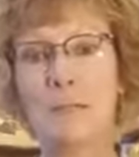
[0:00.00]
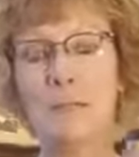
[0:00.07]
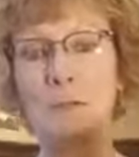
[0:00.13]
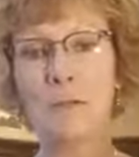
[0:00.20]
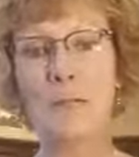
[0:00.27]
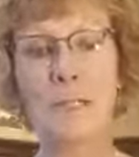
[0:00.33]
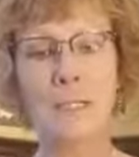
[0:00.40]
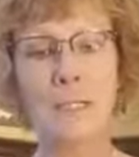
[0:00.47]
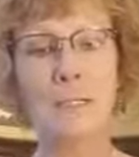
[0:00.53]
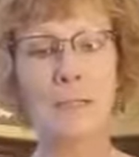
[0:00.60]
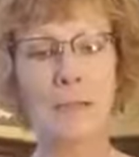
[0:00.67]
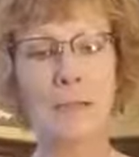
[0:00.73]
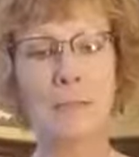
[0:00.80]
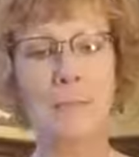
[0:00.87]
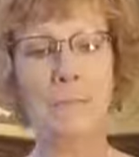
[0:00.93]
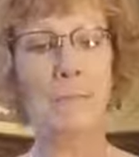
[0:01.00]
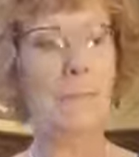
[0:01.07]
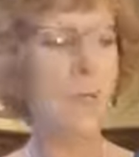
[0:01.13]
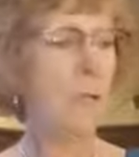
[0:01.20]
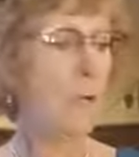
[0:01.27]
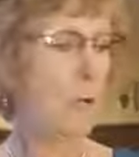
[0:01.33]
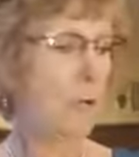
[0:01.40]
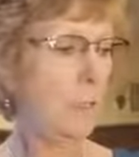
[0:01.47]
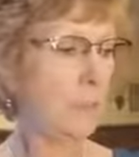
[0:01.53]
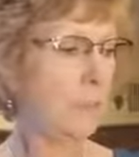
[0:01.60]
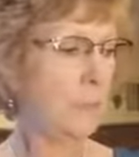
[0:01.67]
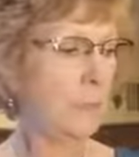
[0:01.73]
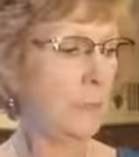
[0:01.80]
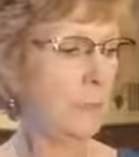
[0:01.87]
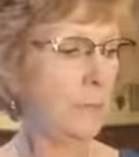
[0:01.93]
So it's
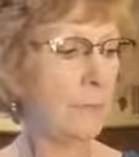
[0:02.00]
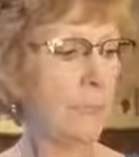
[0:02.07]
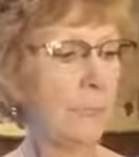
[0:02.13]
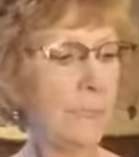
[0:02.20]
olive oil that I